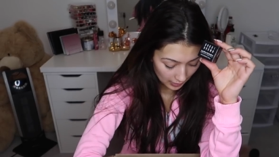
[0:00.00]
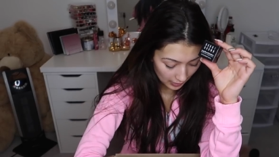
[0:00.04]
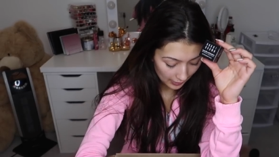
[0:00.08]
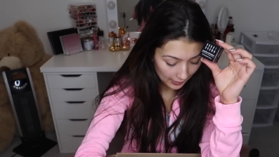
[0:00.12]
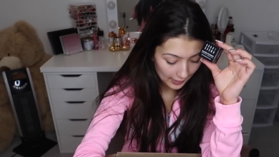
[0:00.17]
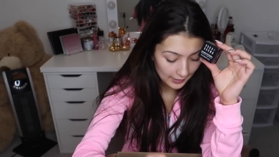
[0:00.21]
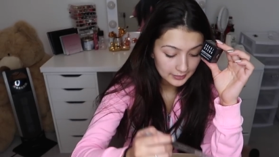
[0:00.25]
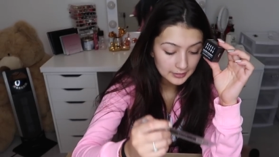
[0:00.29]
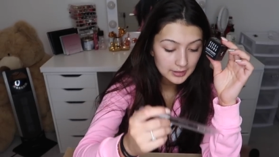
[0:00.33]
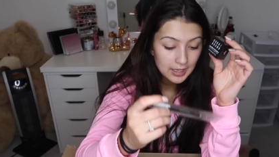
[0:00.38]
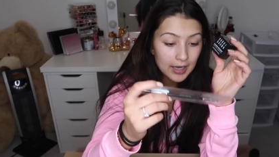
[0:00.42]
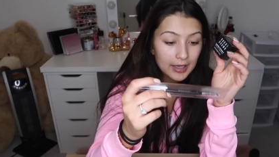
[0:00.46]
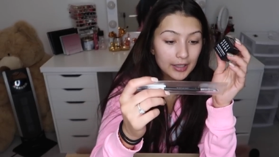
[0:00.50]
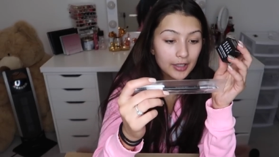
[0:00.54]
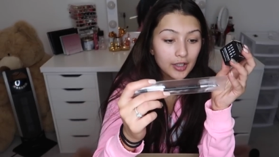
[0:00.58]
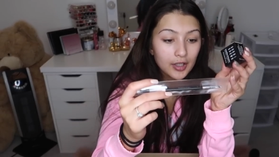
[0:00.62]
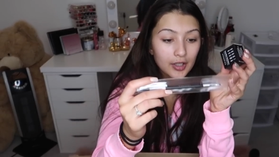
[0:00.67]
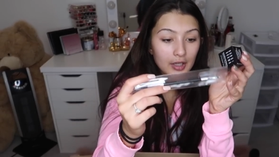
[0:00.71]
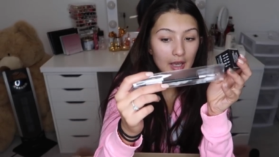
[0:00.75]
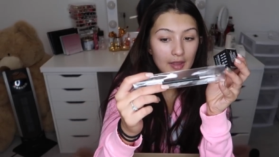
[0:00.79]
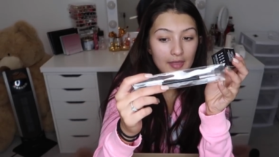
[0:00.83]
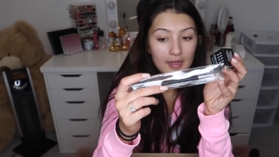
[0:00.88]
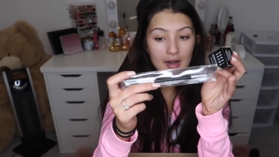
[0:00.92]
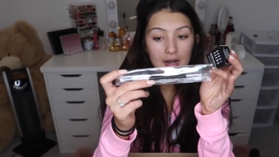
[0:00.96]

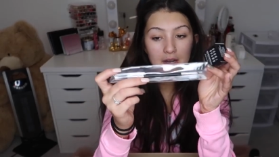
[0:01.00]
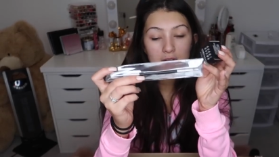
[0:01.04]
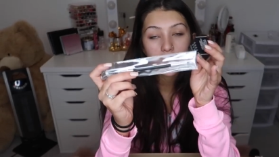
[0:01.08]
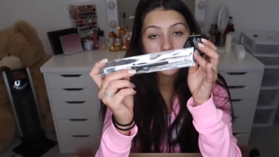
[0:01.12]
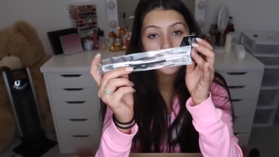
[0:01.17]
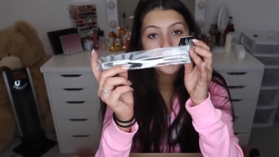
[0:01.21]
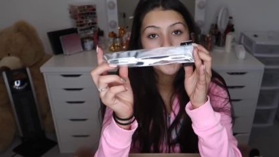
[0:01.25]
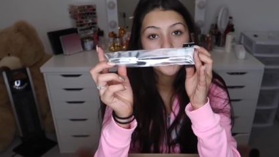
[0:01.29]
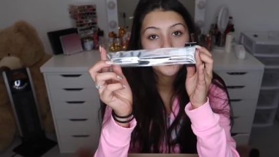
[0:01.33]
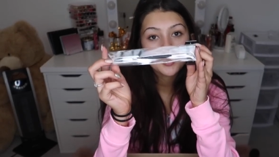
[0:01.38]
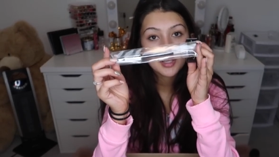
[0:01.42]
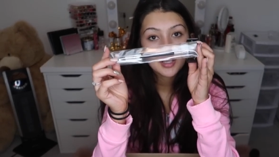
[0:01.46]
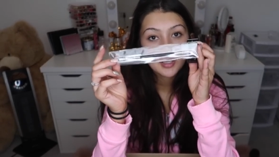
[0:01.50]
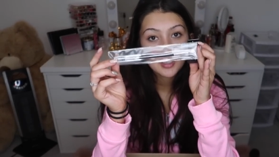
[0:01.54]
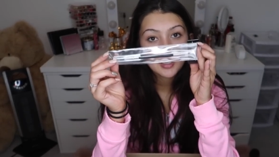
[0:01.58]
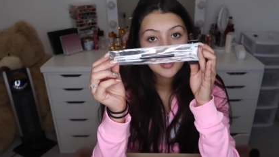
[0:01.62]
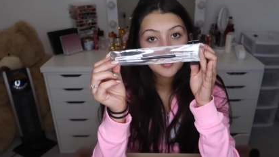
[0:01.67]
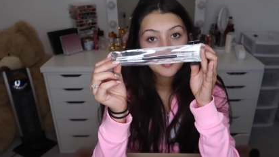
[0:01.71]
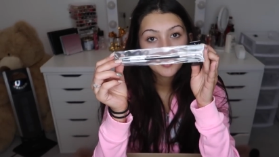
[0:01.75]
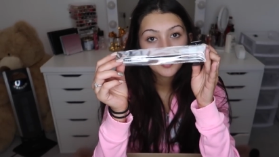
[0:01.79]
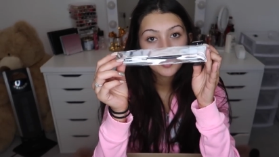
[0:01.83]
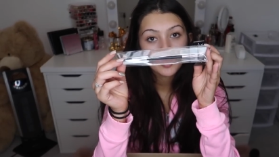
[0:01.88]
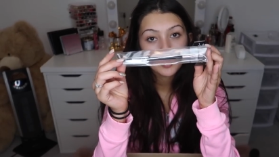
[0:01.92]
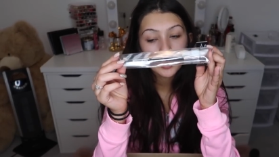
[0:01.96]
eyeliner and then it also
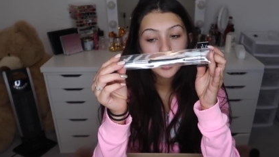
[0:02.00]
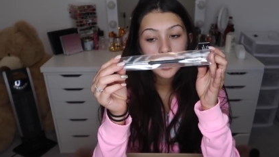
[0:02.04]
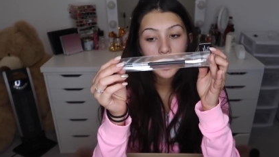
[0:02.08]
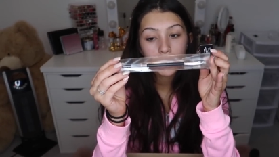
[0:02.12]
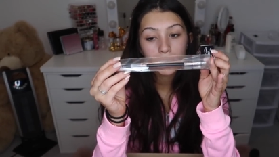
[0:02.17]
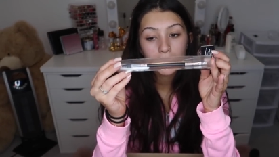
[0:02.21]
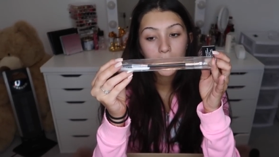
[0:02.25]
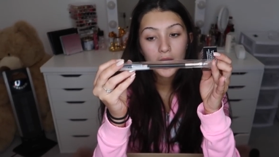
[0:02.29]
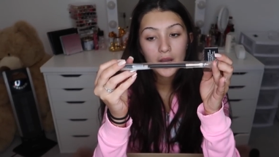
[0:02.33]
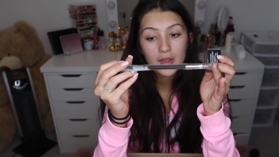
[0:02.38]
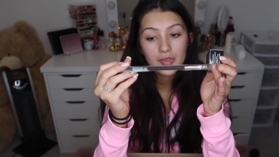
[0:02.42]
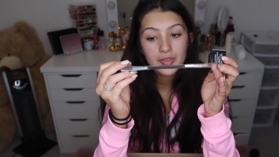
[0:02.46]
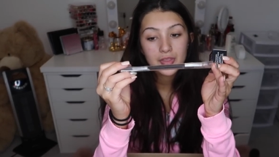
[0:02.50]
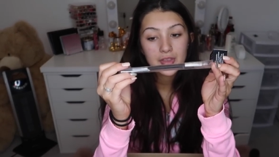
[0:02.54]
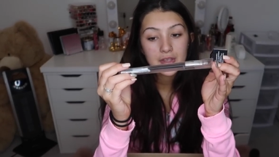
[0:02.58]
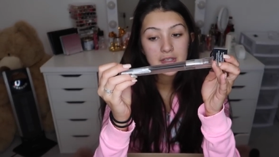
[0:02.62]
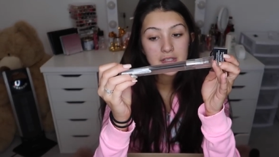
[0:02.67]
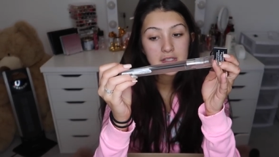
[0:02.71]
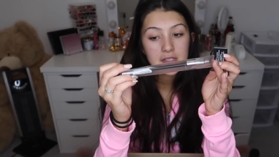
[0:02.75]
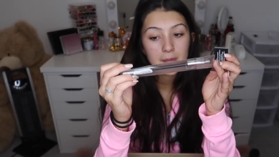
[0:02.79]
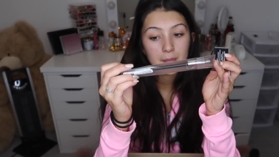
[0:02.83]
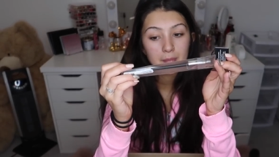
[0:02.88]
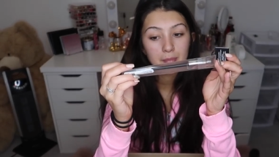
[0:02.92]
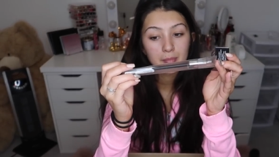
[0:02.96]
came well I bought
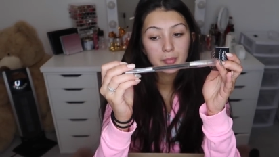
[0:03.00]
this